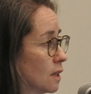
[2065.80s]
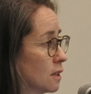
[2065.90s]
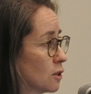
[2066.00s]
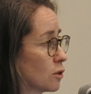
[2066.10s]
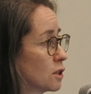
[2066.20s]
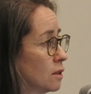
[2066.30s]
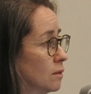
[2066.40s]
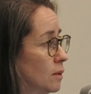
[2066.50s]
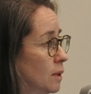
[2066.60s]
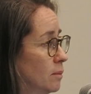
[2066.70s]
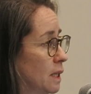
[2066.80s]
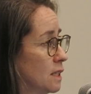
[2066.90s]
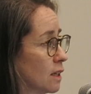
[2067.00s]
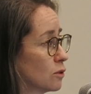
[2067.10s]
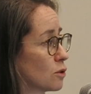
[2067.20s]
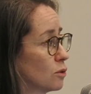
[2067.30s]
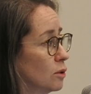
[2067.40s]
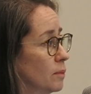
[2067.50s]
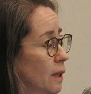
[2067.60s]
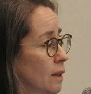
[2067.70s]
Dr. Mendel's
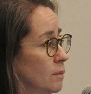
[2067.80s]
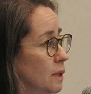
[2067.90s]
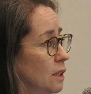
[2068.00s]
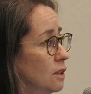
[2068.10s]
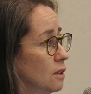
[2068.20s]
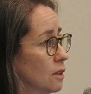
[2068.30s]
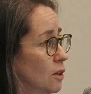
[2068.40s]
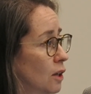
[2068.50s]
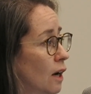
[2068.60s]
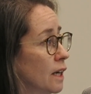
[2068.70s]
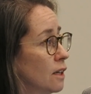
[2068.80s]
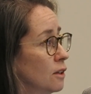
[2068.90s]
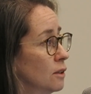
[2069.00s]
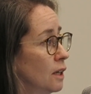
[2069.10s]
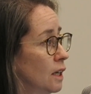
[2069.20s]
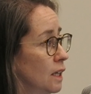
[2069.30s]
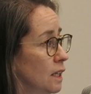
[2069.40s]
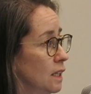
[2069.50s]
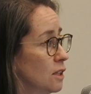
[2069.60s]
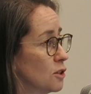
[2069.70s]
group in Ohio
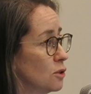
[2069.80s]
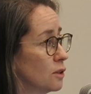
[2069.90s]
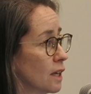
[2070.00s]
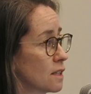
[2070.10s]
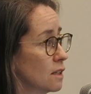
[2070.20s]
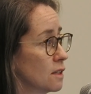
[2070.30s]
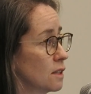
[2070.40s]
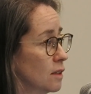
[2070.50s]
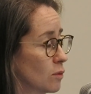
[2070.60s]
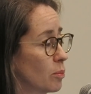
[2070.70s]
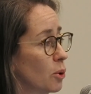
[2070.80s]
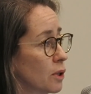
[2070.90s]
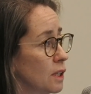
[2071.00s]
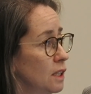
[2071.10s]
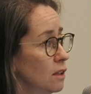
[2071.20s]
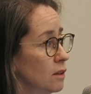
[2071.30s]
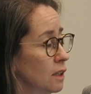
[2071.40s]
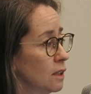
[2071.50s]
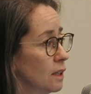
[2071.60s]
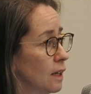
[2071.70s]
in 2000. It reported here
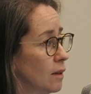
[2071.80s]
in